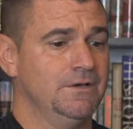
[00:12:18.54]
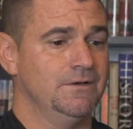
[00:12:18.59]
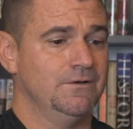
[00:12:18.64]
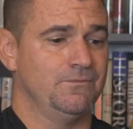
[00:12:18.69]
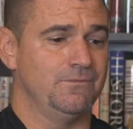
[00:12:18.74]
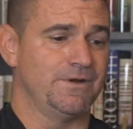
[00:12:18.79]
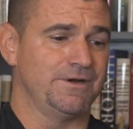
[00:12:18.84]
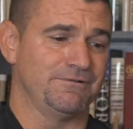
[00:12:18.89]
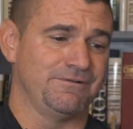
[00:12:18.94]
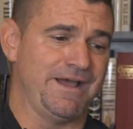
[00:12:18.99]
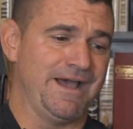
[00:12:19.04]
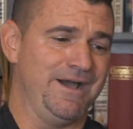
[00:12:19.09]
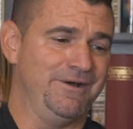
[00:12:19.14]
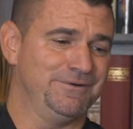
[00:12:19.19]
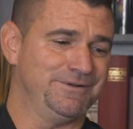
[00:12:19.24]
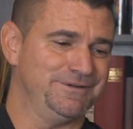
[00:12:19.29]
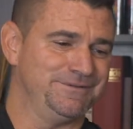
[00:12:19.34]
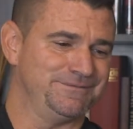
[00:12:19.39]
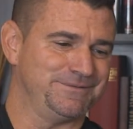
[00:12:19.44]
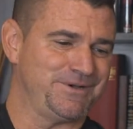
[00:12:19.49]
went
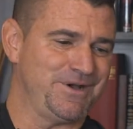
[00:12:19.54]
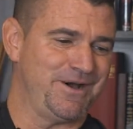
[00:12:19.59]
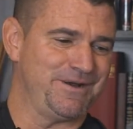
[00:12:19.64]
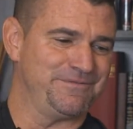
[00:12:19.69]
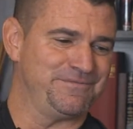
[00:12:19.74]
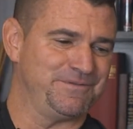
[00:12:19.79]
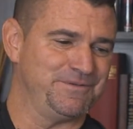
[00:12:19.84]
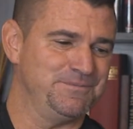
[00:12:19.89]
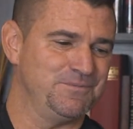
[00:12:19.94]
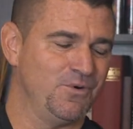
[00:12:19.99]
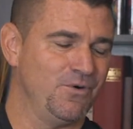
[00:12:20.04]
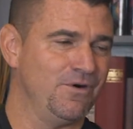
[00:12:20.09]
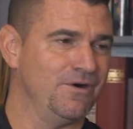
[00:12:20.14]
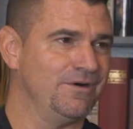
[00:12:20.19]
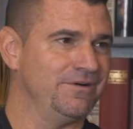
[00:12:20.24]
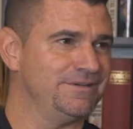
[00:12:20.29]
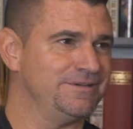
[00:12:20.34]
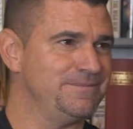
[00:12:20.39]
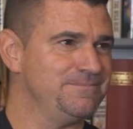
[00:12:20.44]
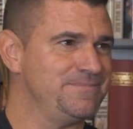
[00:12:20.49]
around and got a few
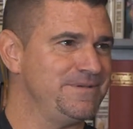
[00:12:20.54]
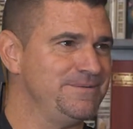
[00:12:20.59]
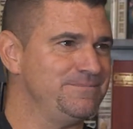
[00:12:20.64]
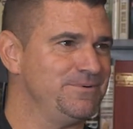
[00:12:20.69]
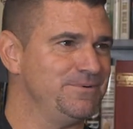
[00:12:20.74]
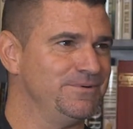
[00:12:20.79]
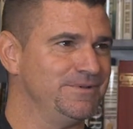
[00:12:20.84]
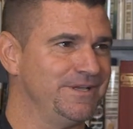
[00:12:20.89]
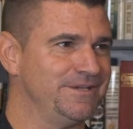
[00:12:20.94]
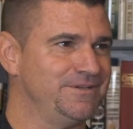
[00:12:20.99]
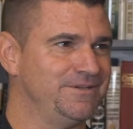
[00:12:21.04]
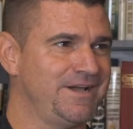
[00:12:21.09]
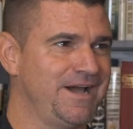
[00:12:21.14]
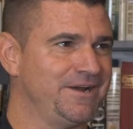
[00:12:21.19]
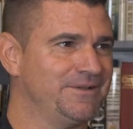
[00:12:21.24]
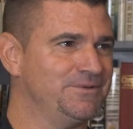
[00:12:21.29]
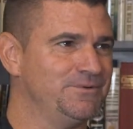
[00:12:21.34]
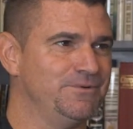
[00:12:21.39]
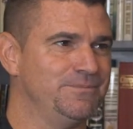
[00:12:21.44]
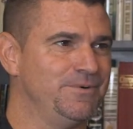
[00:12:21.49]
more, and then people were like, you got
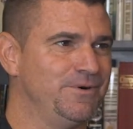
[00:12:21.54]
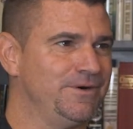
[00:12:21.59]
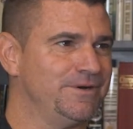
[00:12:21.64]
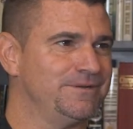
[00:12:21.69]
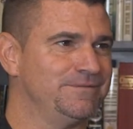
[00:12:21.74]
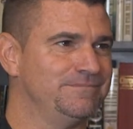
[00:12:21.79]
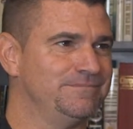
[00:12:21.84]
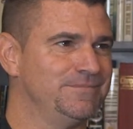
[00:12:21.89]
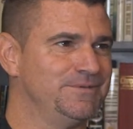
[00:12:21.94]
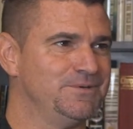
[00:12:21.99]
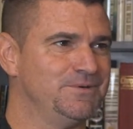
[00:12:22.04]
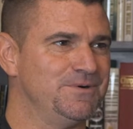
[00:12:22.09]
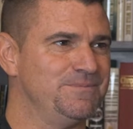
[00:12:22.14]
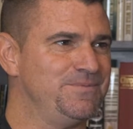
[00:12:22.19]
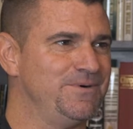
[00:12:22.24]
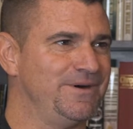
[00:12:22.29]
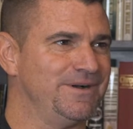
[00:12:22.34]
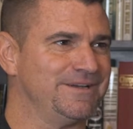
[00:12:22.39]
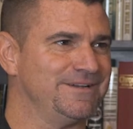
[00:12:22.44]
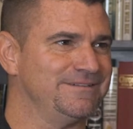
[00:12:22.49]
to do a
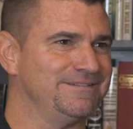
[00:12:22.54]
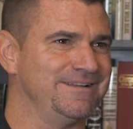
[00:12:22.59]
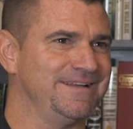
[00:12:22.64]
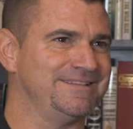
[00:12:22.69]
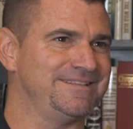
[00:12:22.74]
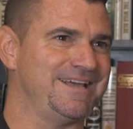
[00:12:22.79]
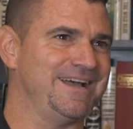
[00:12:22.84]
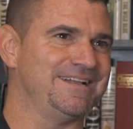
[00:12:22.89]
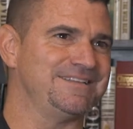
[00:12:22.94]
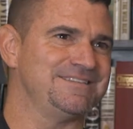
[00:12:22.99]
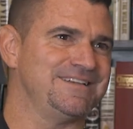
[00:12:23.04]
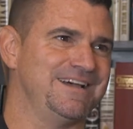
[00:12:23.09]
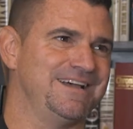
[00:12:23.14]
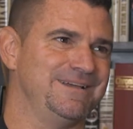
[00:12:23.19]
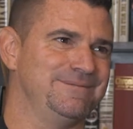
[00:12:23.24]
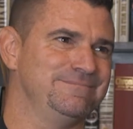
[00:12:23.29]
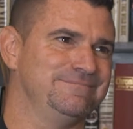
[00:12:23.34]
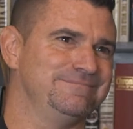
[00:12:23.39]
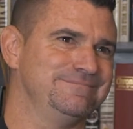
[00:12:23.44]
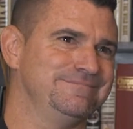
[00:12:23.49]
book. And at that
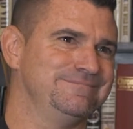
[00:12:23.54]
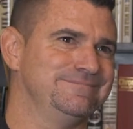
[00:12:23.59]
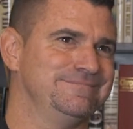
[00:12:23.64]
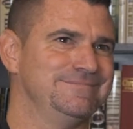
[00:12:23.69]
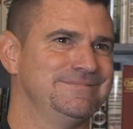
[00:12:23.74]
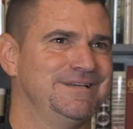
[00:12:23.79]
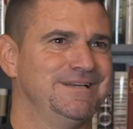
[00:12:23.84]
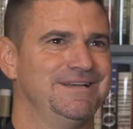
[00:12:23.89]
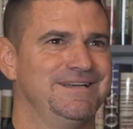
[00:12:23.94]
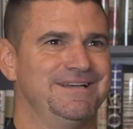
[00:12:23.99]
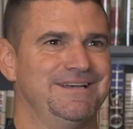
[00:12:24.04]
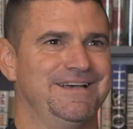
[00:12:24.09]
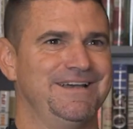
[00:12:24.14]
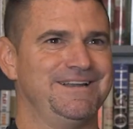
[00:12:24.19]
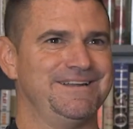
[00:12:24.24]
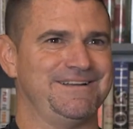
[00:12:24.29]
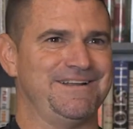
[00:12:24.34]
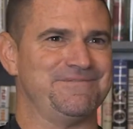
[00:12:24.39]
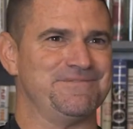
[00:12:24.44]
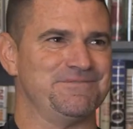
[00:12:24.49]
time, I
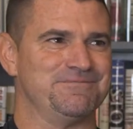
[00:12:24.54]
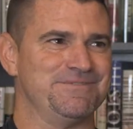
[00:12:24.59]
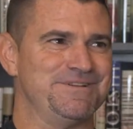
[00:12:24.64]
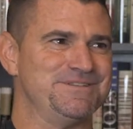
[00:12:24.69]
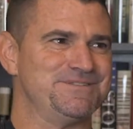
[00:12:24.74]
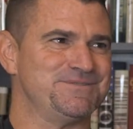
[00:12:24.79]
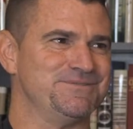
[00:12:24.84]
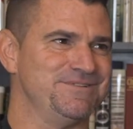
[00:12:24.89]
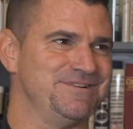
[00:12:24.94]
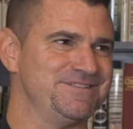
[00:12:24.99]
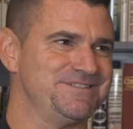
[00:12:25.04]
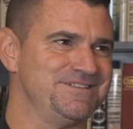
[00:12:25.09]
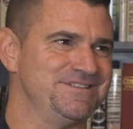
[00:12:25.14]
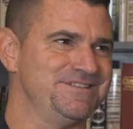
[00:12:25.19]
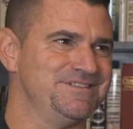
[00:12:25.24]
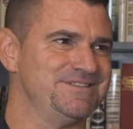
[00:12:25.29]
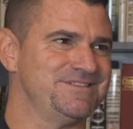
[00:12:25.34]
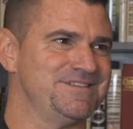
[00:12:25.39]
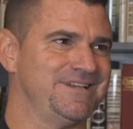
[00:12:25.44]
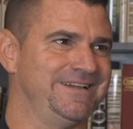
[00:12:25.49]
didn't have the
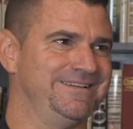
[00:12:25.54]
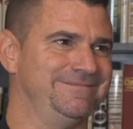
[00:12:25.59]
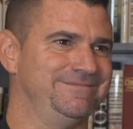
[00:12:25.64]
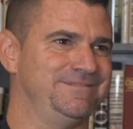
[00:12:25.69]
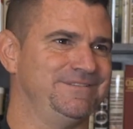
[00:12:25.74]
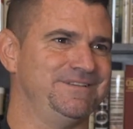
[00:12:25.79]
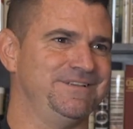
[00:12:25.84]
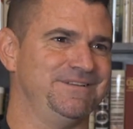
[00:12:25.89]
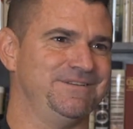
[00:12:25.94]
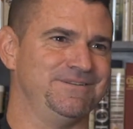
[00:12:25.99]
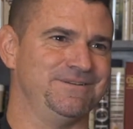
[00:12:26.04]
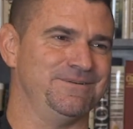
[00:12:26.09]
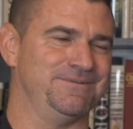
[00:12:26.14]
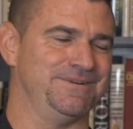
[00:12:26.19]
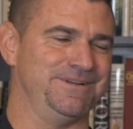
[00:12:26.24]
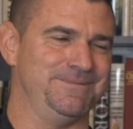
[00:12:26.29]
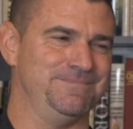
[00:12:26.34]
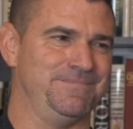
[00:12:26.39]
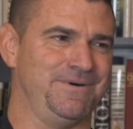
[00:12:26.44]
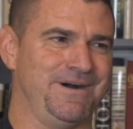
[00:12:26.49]
resources. I didn't know
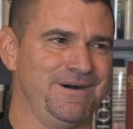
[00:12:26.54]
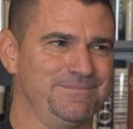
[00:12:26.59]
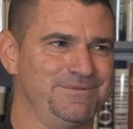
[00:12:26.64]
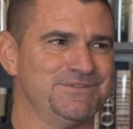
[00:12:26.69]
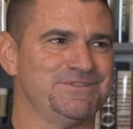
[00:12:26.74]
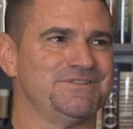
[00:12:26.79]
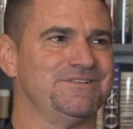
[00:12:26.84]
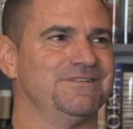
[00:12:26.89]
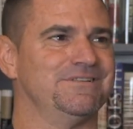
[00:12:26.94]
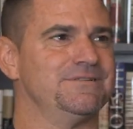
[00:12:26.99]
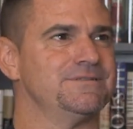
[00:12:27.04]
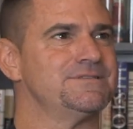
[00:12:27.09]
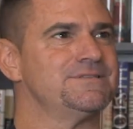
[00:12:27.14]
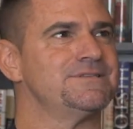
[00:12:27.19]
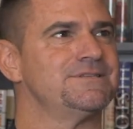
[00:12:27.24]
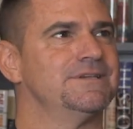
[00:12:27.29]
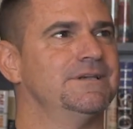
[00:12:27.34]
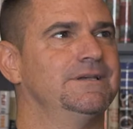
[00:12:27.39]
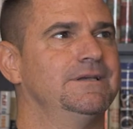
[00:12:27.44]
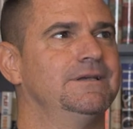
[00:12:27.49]
any
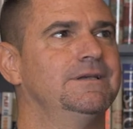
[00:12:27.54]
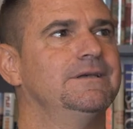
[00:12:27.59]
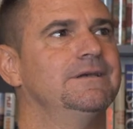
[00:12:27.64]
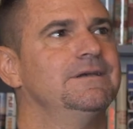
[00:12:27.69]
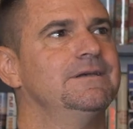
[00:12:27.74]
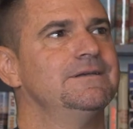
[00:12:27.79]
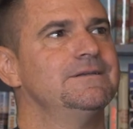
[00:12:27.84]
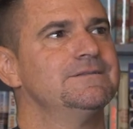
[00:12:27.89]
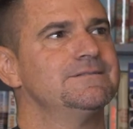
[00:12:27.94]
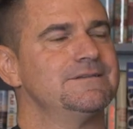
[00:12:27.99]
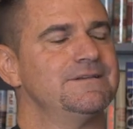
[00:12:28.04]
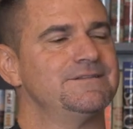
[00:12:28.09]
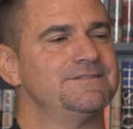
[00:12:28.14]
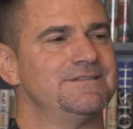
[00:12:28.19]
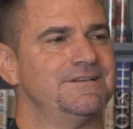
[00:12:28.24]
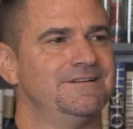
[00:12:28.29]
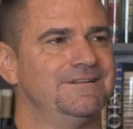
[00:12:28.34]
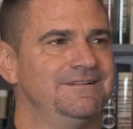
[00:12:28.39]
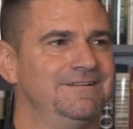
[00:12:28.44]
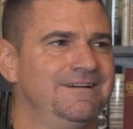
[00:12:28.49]
publishers. So I
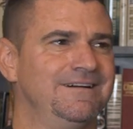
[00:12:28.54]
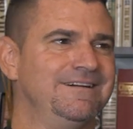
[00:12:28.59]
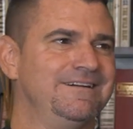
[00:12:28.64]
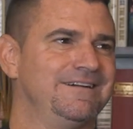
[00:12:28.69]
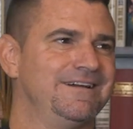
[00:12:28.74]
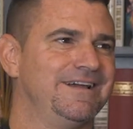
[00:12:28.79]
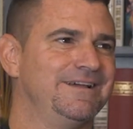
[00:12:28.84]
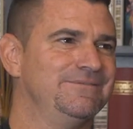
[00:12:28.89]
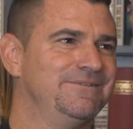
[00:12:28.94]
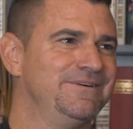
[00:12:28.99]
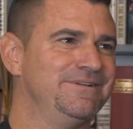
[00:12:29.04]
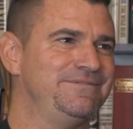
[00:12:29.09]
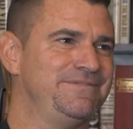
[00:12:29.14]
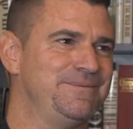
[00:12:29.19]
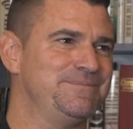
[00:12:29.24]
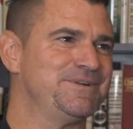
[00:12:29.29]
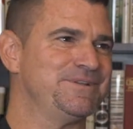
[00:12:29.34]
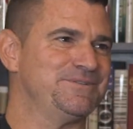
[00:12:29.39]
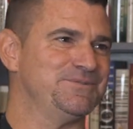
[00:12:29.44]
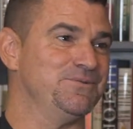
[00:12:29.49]
said, all right, well, if
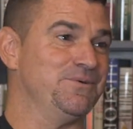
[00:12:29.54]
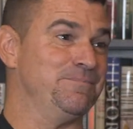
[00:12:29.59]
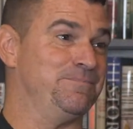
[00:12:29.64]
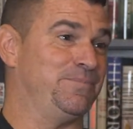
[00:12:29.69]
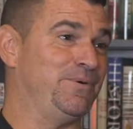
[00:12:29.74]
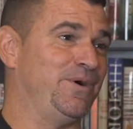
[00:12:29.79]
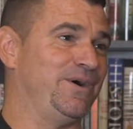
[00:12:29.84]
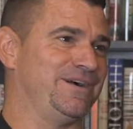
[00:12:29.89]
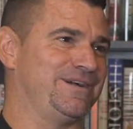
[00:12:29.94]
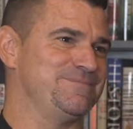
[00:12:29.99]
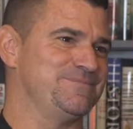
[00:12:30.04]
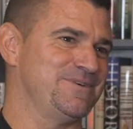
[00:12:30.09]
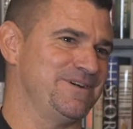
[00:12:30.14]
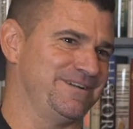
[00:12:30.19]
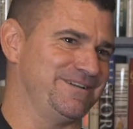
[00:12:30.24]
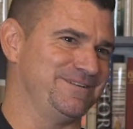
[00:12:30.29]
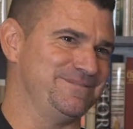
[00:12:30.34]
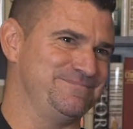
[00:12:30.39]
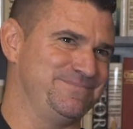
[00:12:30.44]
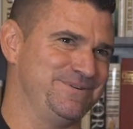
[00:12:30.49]
I'm going to do a book, I'm not
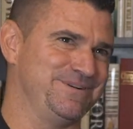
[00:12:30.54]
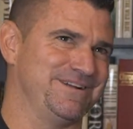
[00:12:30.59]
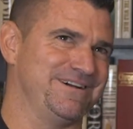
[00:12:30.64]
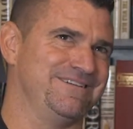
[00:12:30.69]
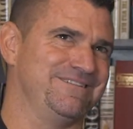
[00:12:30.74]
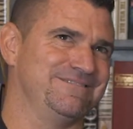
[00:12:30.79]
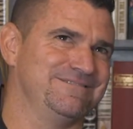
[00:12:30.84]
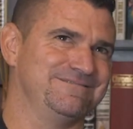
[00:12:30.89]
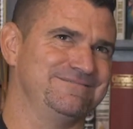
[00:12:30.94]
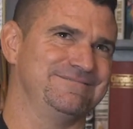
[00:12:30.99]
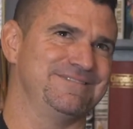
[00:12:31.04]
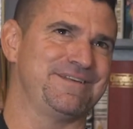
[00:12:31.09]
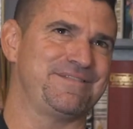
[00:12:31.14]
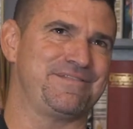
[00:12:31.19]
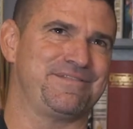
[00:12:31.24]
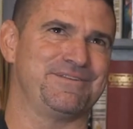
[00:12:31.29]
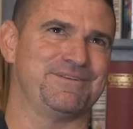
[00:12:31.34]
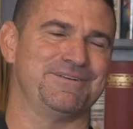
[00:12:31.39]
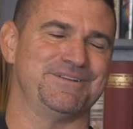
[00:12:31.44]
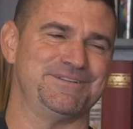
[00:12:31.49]
going to put out a
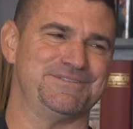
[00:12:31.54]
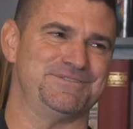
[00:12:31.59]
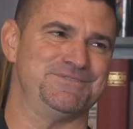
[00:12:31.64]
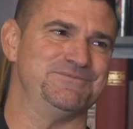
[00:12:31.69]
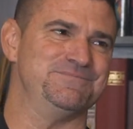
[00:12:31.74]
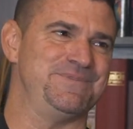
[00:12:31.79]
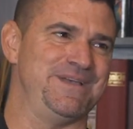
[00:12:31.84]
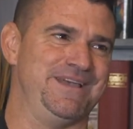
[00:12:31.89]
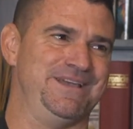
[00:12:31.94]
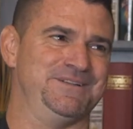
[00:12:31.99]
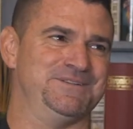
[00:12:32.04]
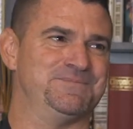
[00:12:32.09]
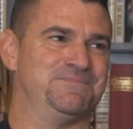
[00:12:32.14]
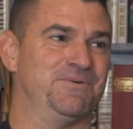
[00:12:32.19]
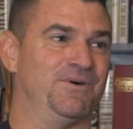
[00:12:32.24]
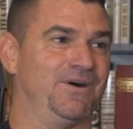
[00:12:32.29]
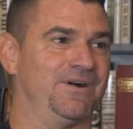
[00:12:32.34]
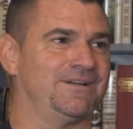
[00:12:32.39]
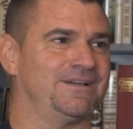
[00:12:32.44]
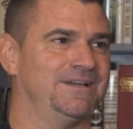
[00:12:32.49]
32-page
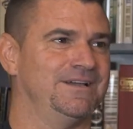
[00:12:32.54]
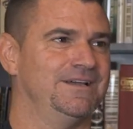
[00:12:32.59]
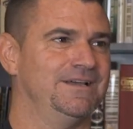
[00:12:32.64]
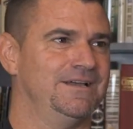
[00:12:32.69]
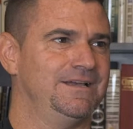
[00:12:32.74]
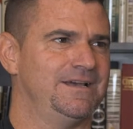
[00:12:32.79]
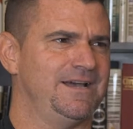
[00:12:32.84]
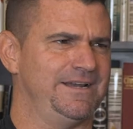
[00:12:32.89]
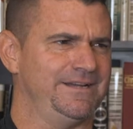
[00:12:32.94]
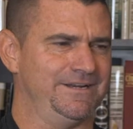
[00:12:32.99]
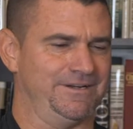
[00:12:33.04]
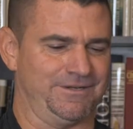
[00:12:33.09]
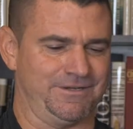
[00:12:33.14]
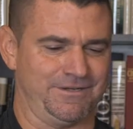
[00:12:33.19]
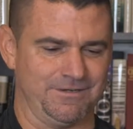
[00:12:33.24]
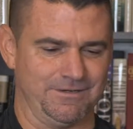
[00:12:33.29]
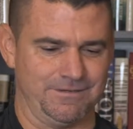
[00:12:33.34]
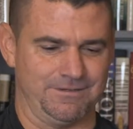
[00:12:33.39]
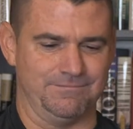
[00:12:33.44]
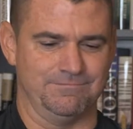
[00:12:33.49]
book. I need a
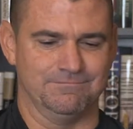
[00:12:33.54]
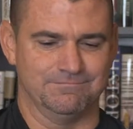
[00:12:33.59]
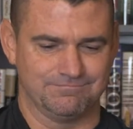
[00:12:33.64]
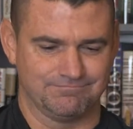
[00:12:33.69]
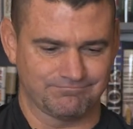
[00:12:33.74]
good,